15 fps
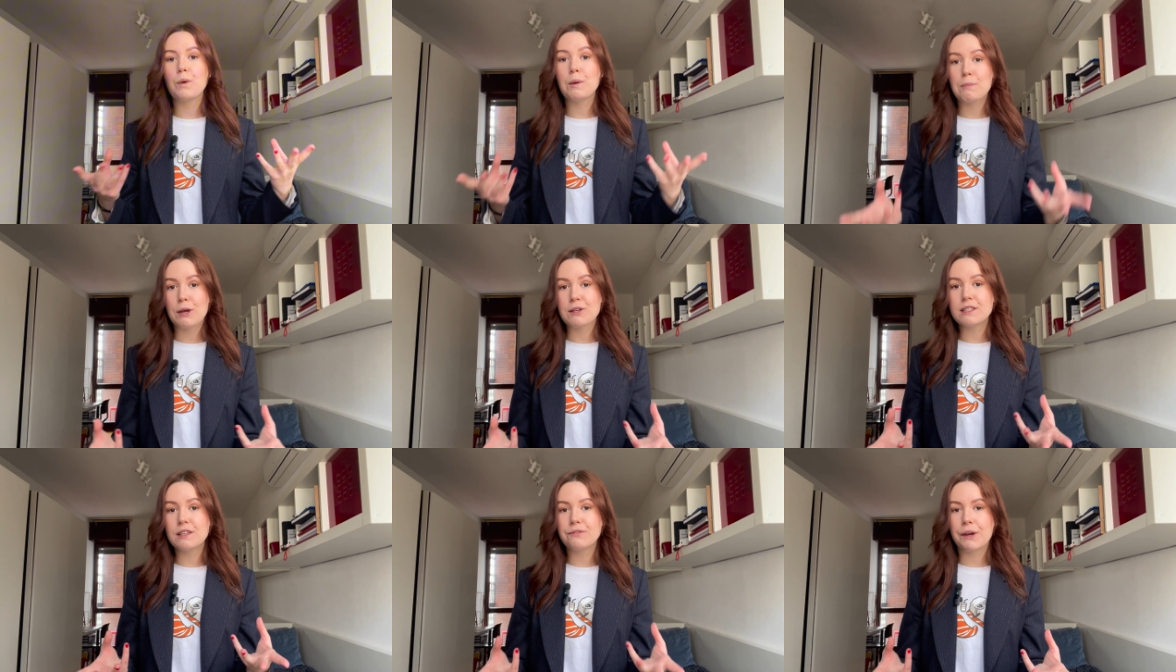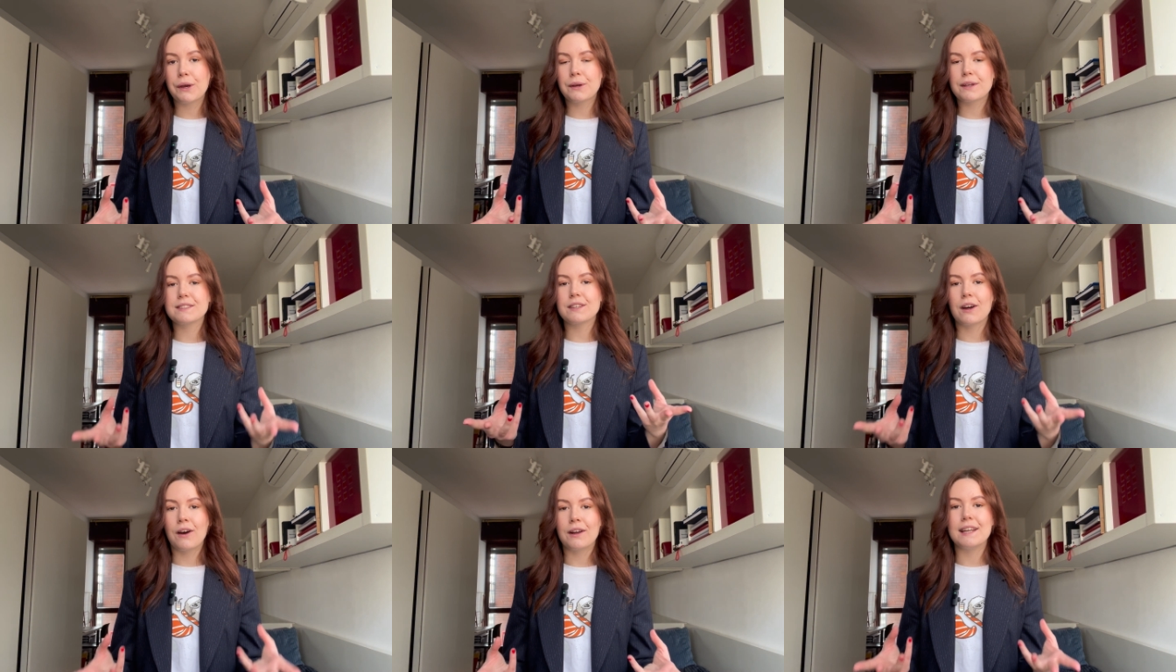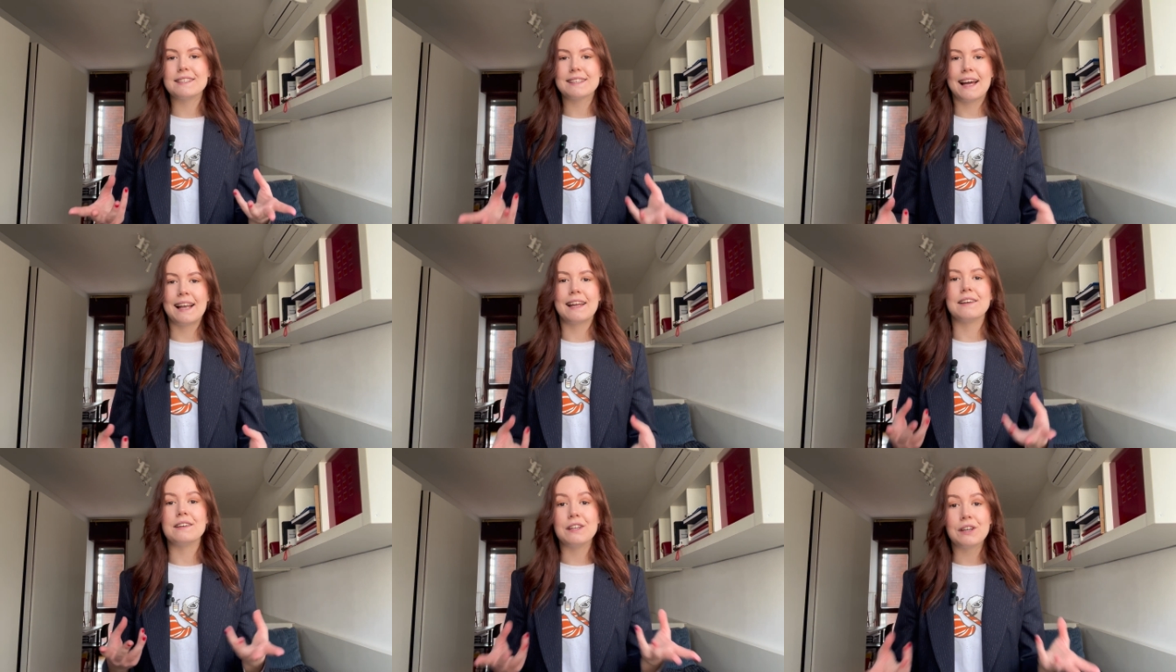We mostly focused on
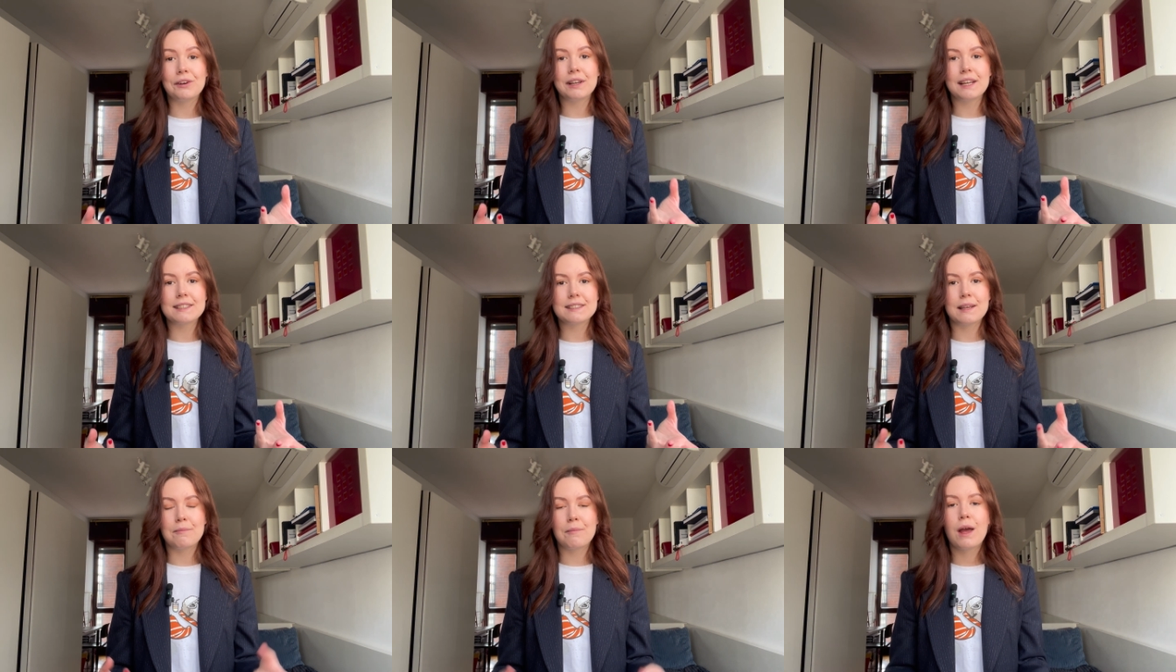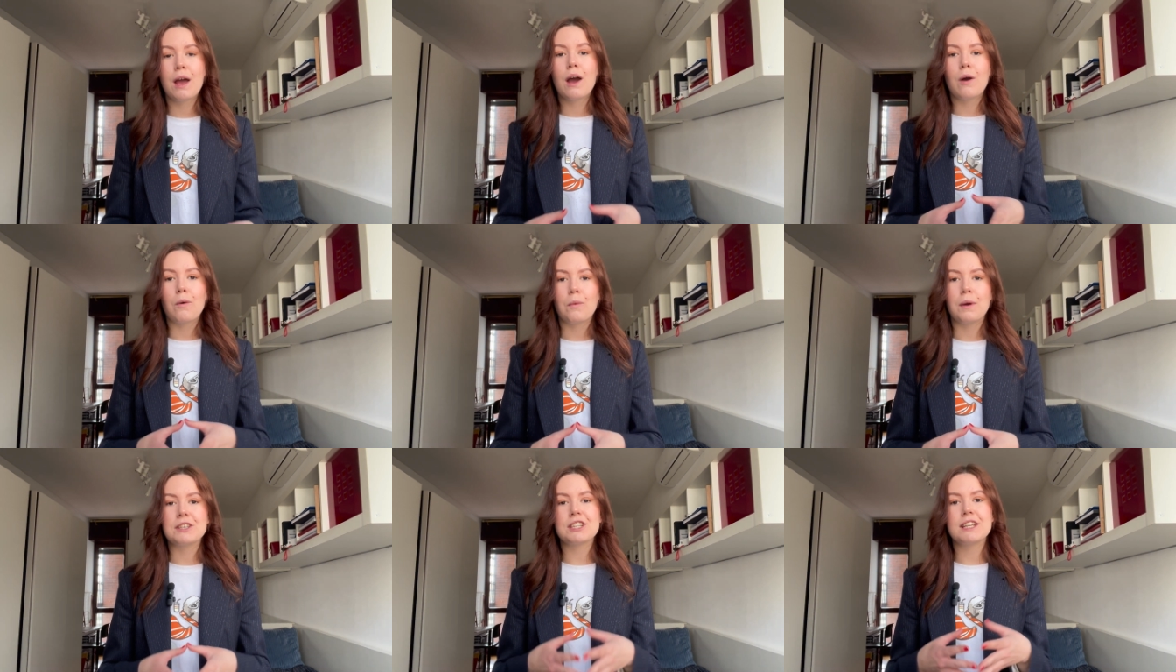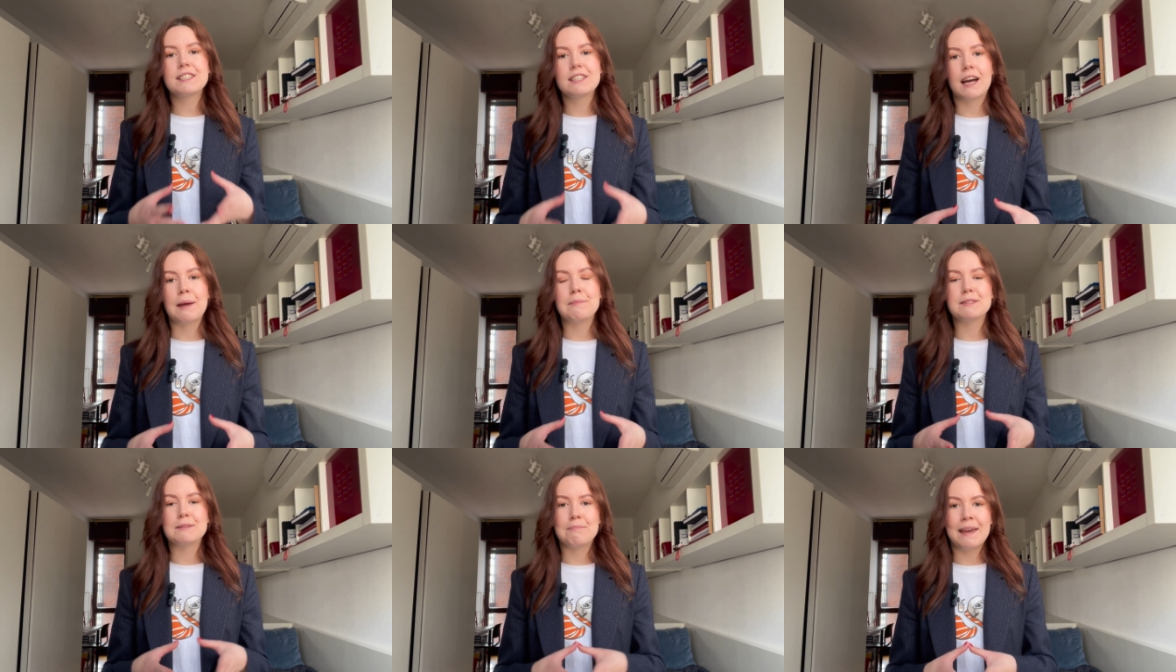Italian neorealism, which at
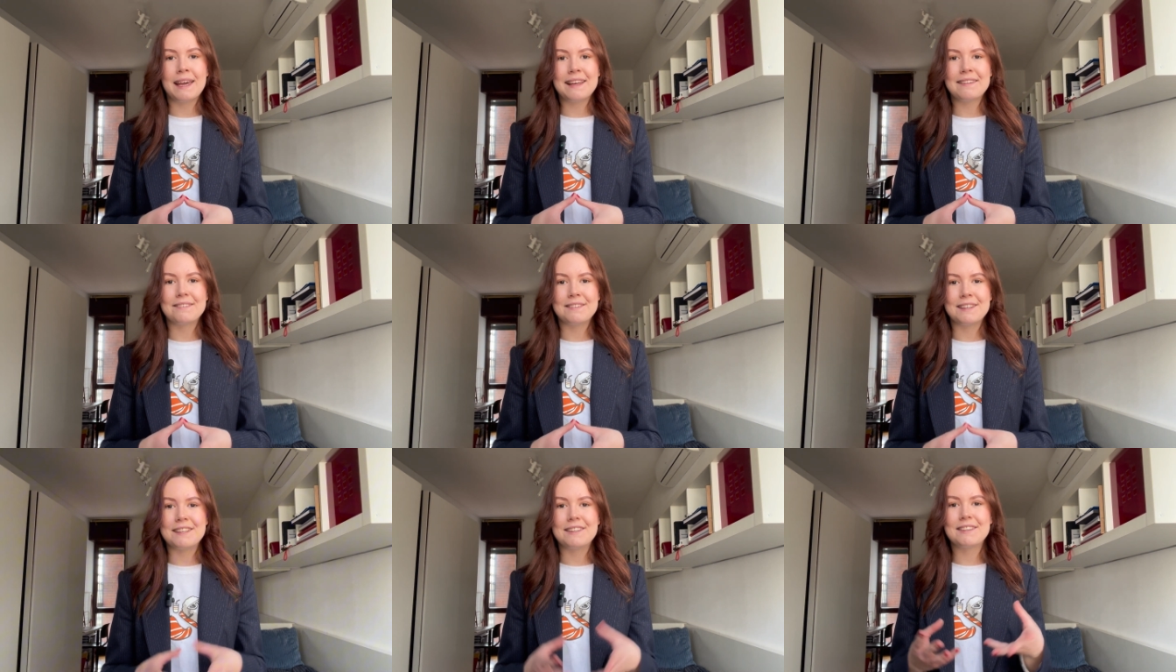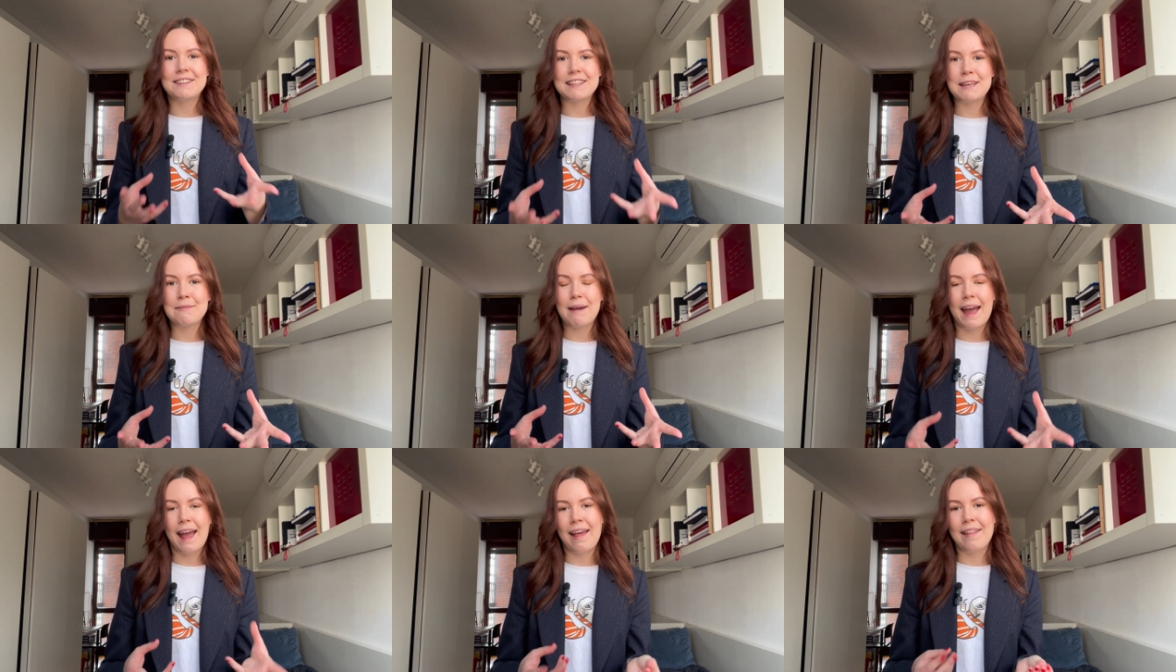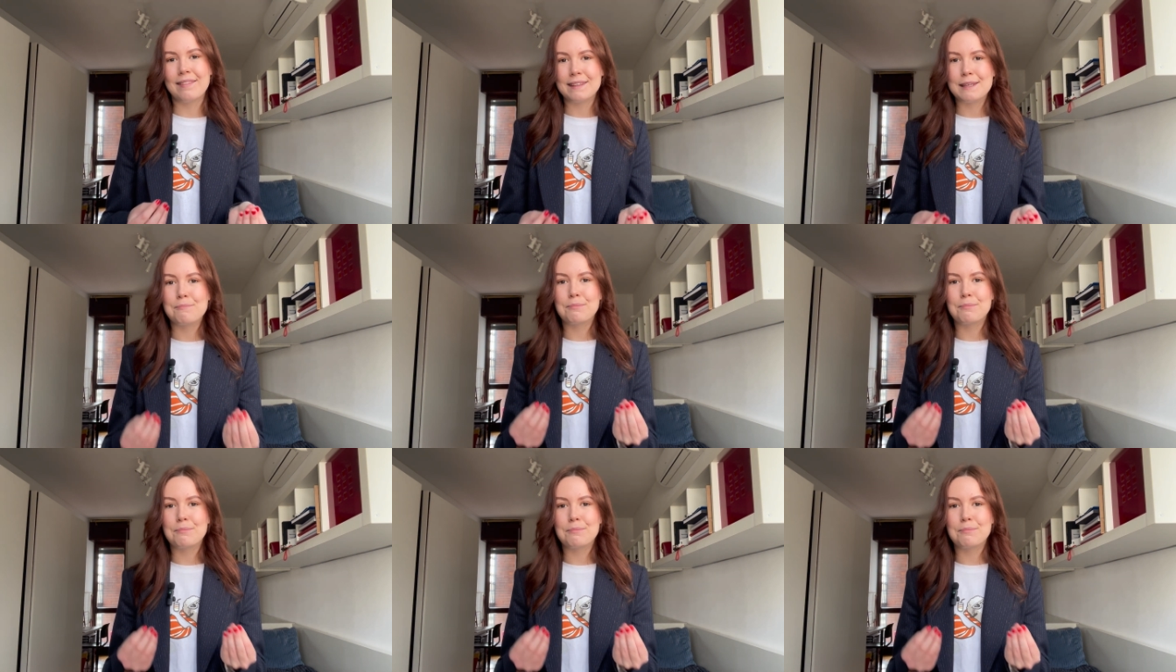times made the theme and the